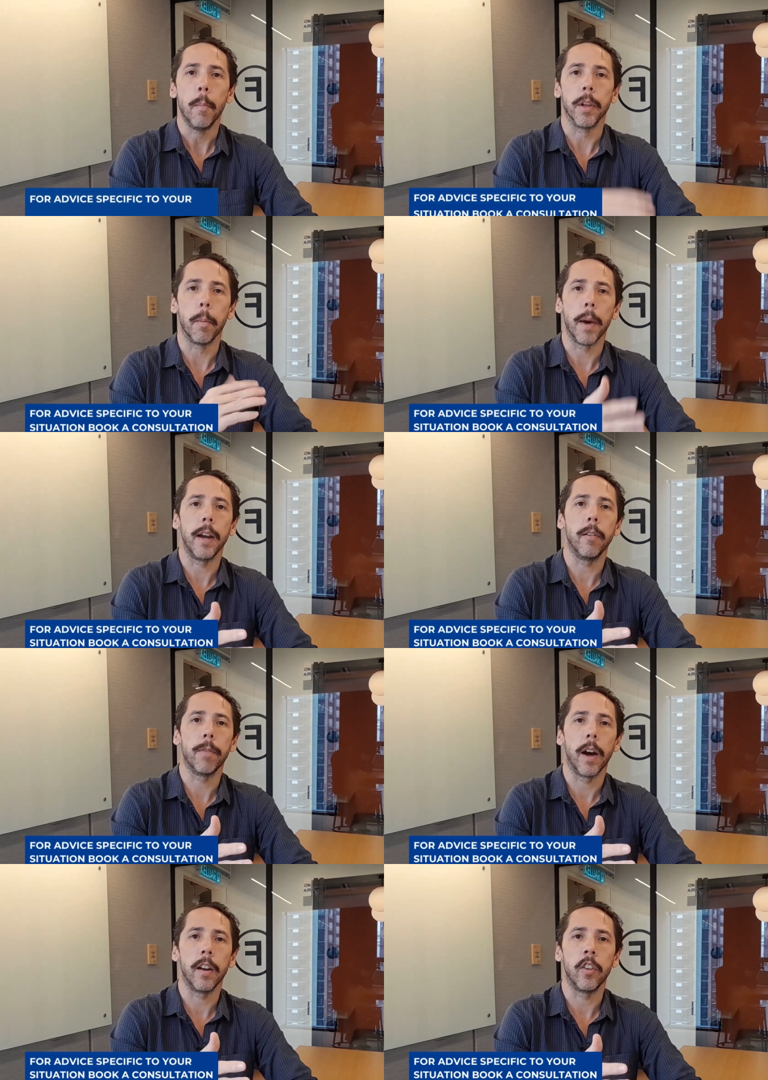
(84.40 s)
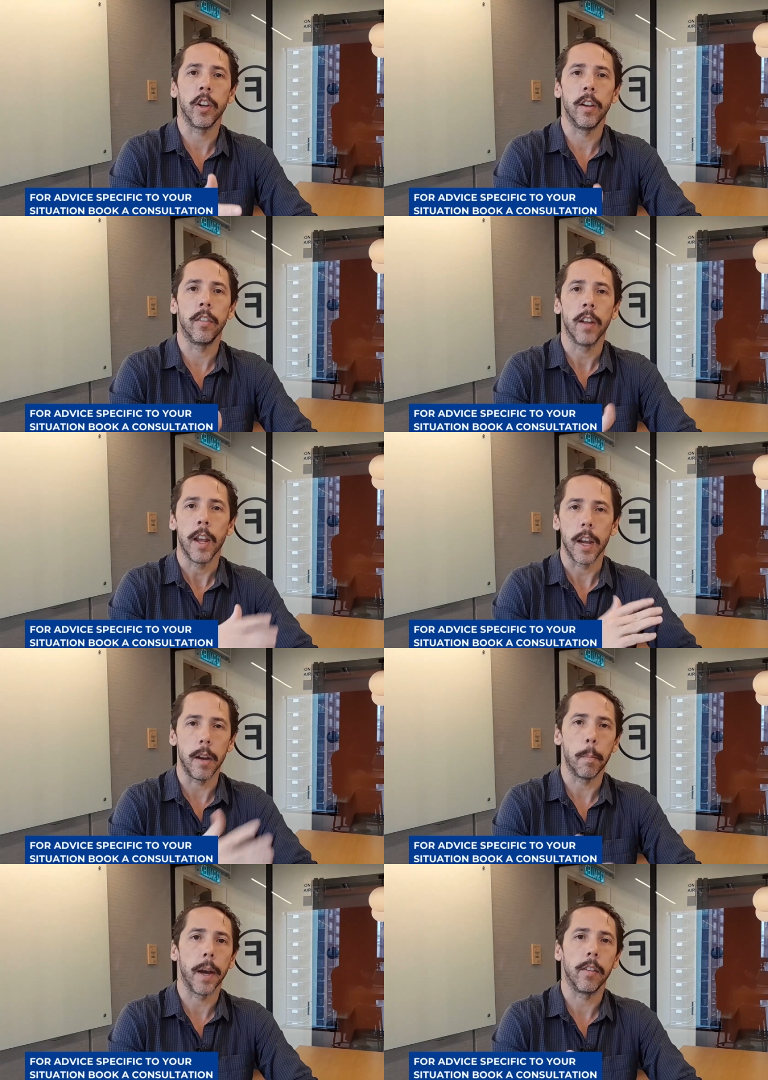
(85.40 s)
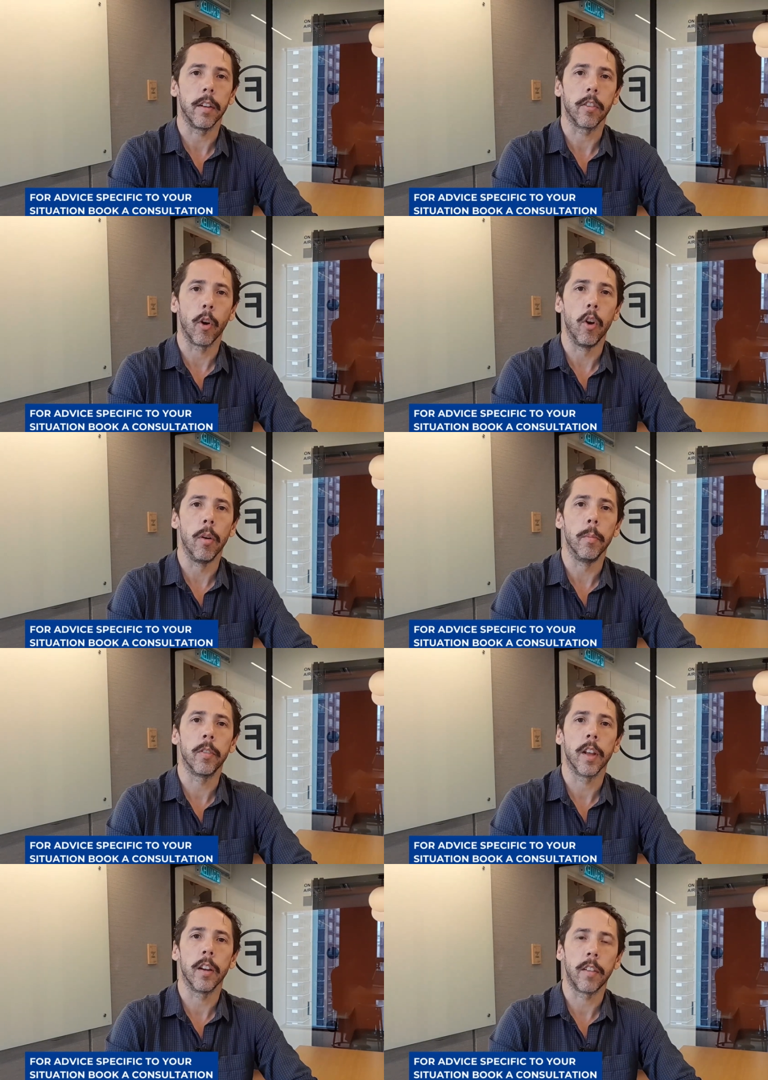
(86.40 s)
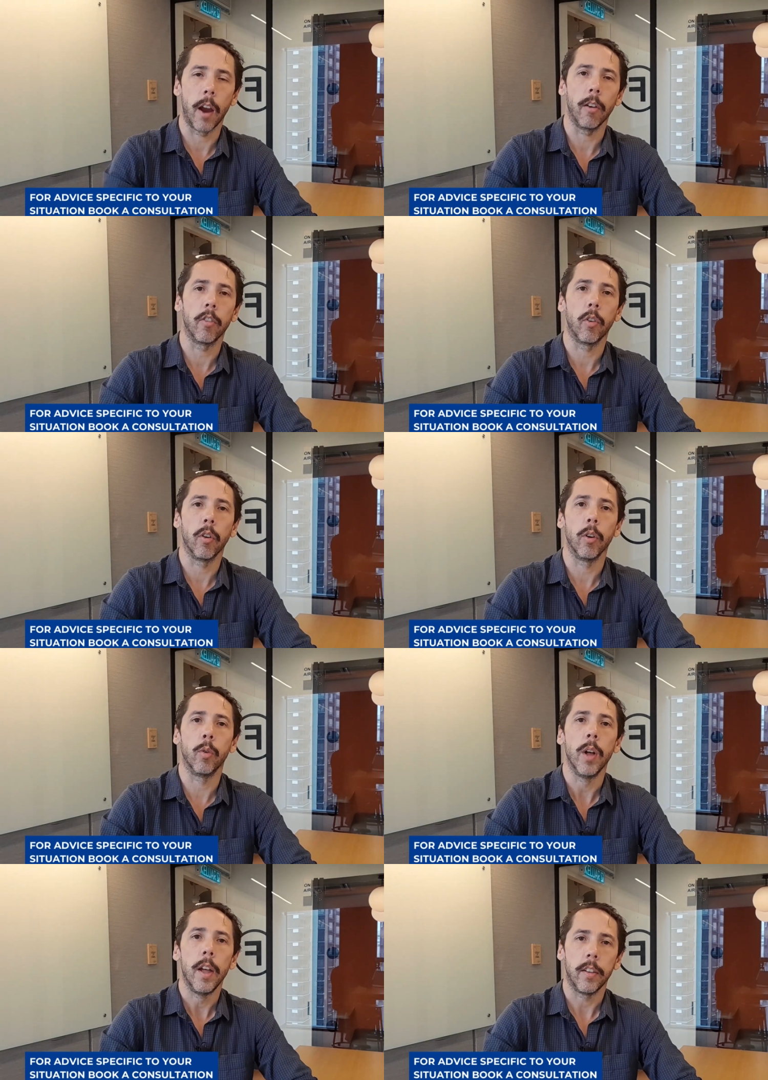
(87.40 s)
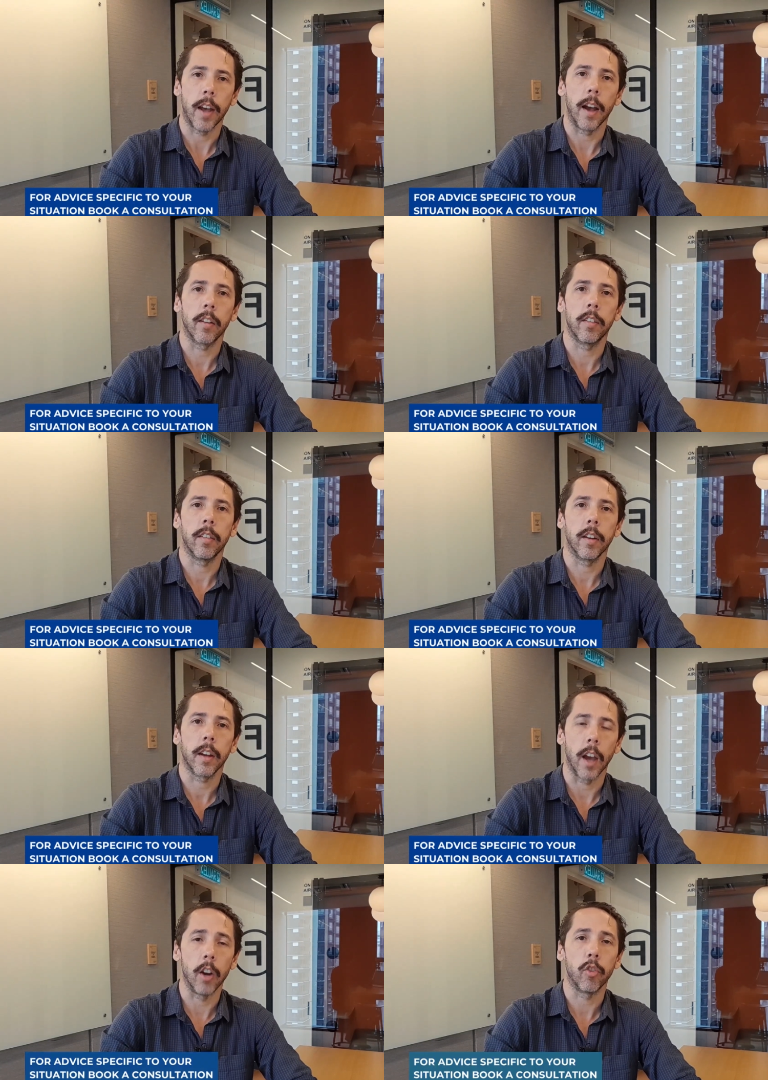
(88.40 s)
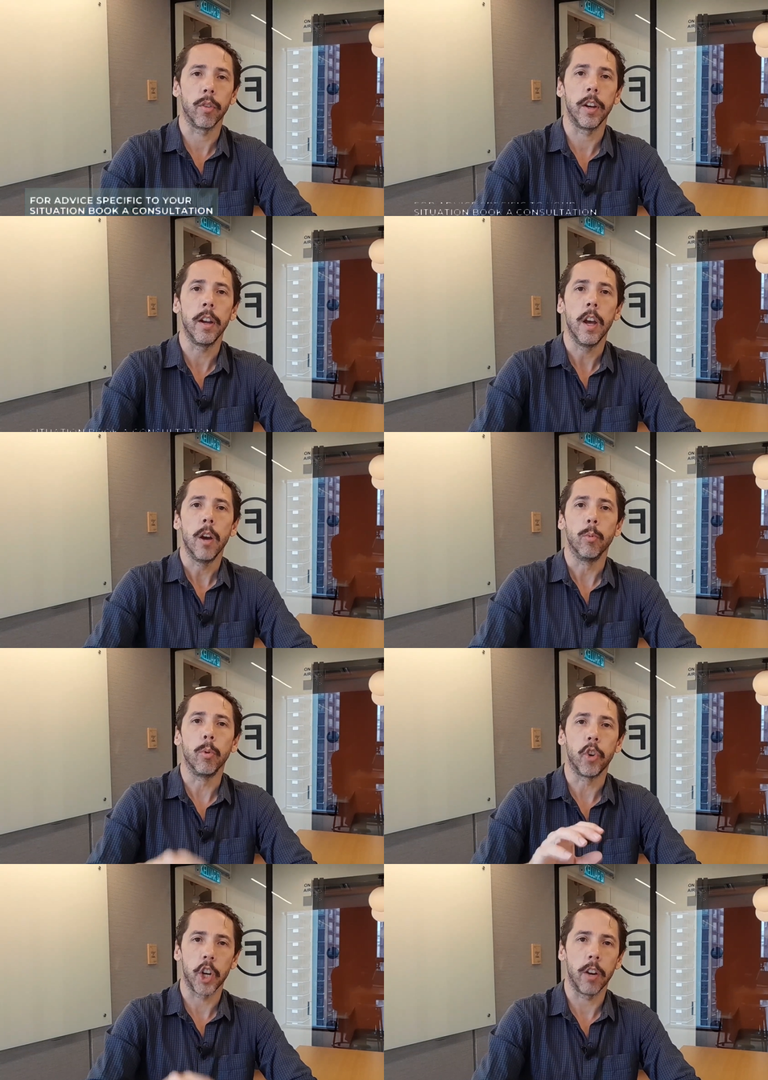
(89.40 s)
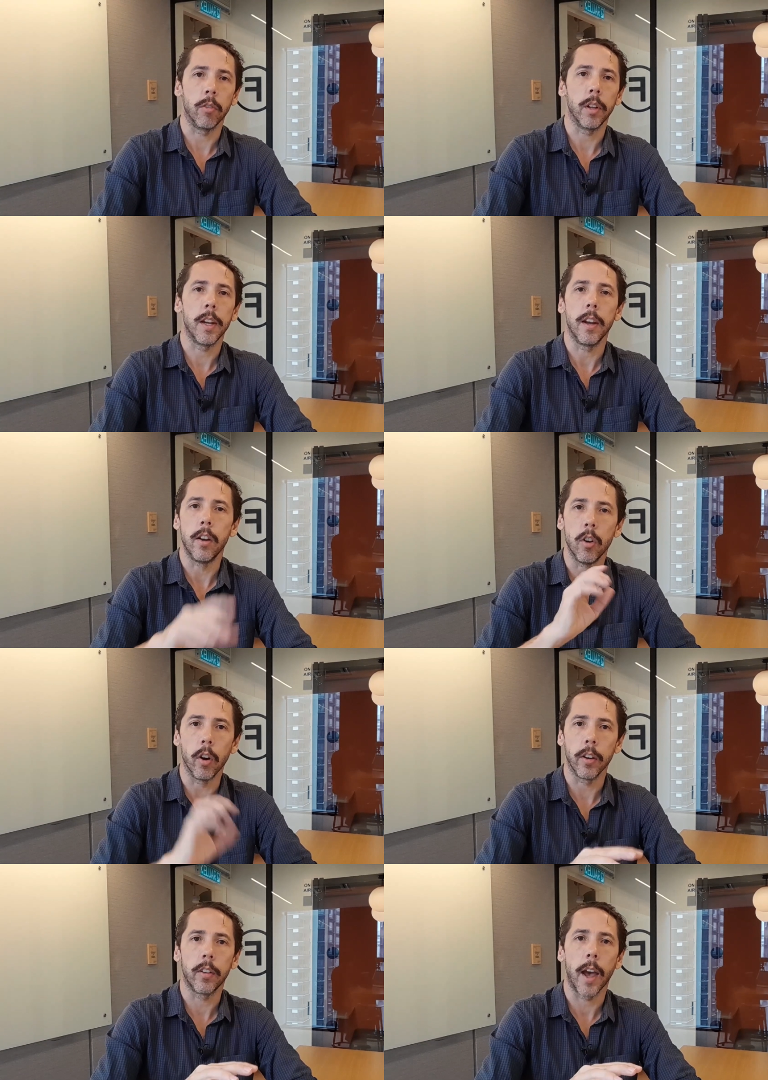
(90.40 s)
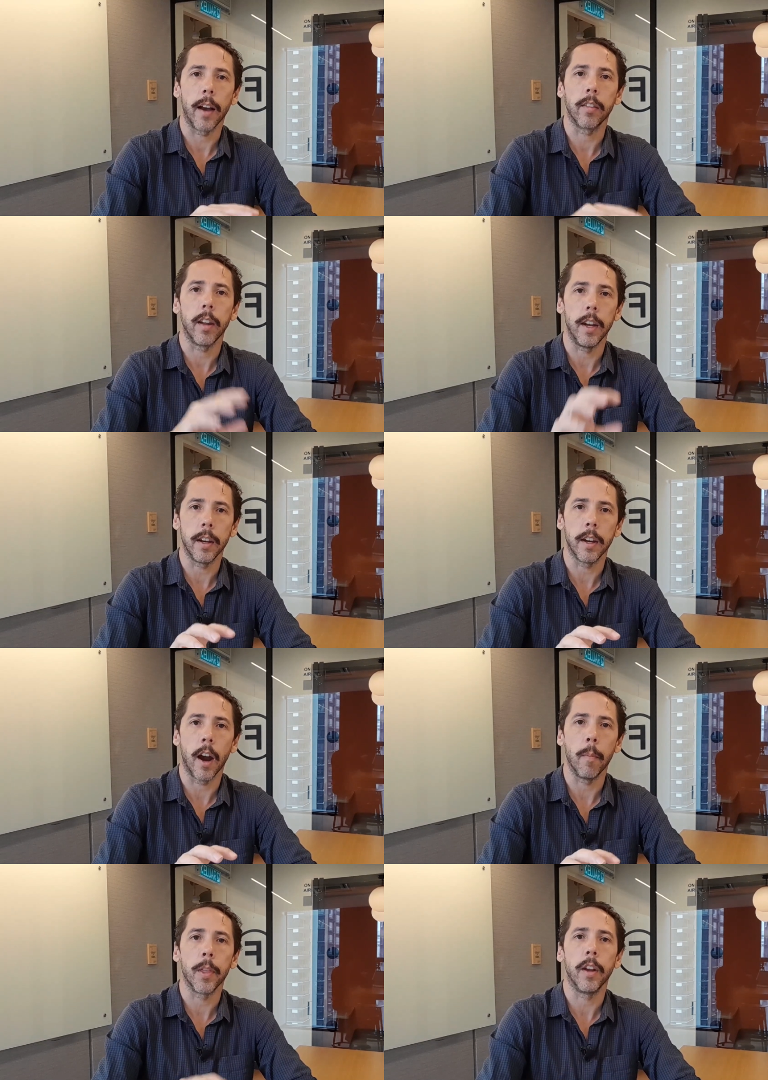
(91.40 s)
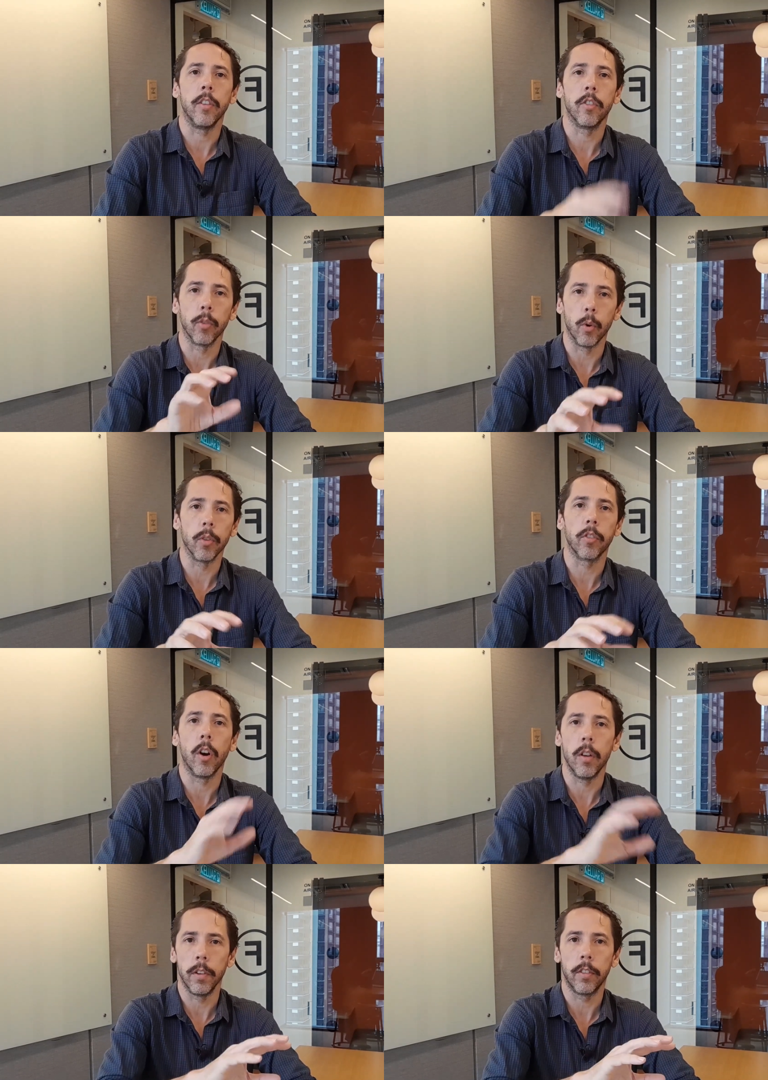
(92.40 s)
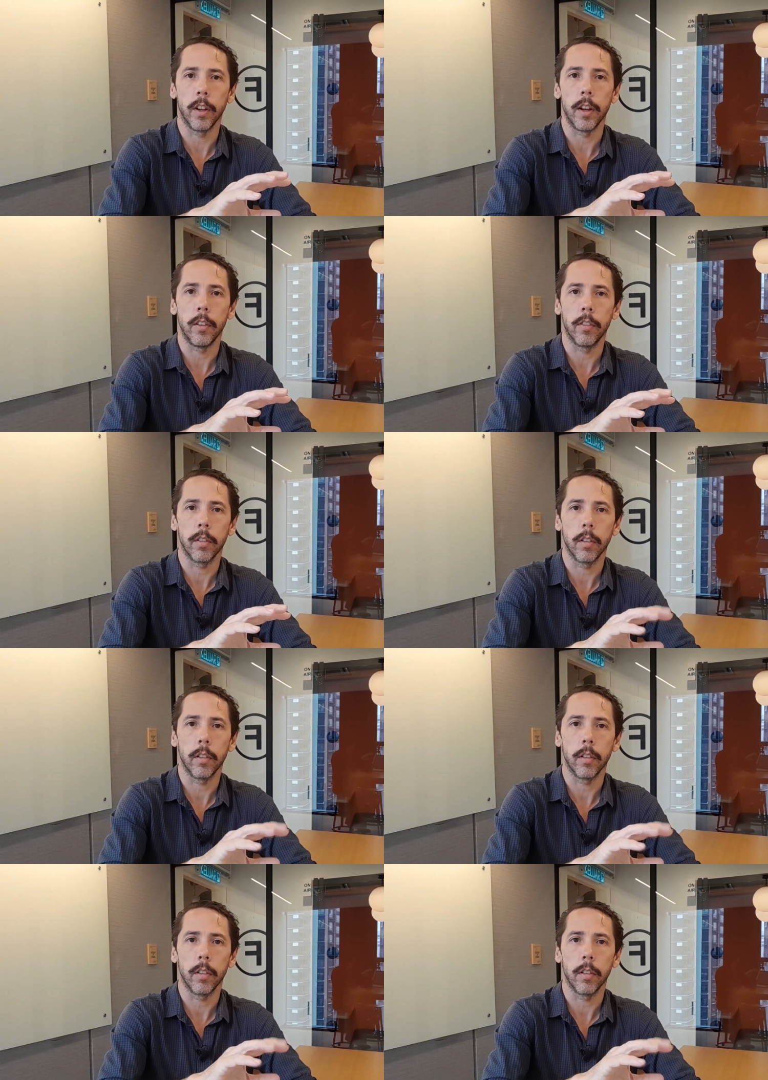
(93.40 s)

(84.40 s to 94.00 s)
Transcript: but the main advantage is, in basic terms, that a territorial tax country will generally not tax income that is sourced overseas.